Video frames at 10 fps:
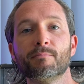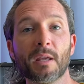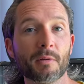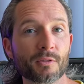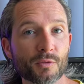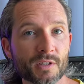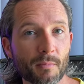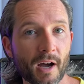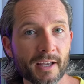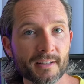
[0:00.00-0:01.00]
maybe do some
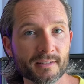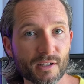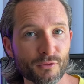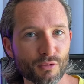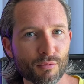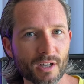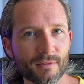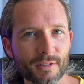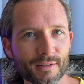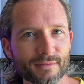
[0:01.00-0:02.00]
hikes if you're brave
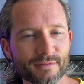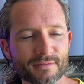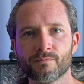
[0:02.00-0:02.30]
enough.